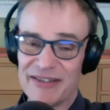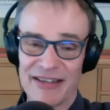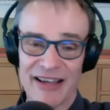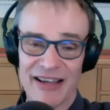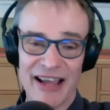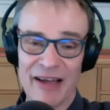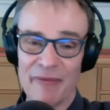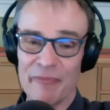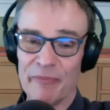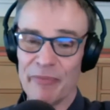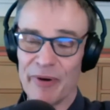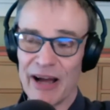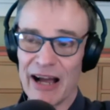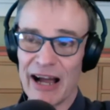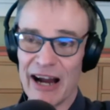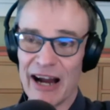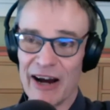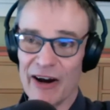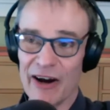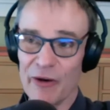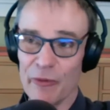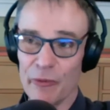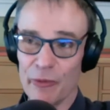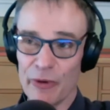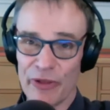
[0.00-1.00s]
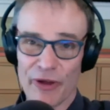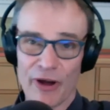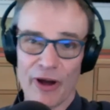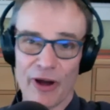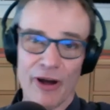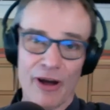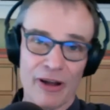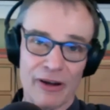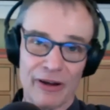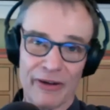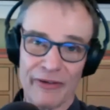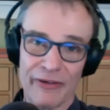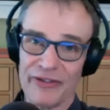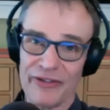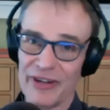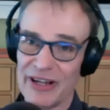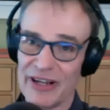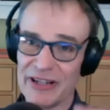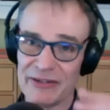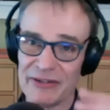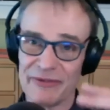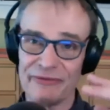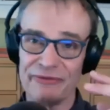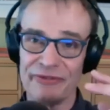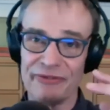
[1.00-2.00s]
empire with all of these
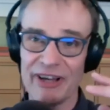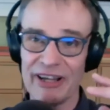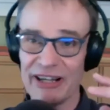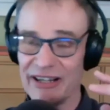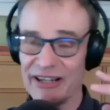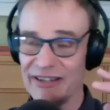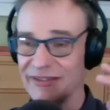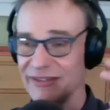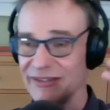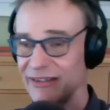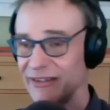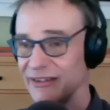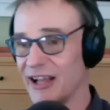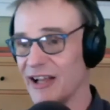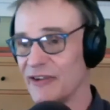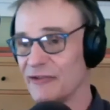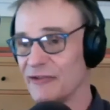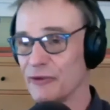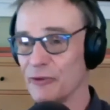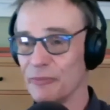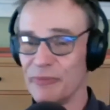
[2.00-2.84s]
funny cilantro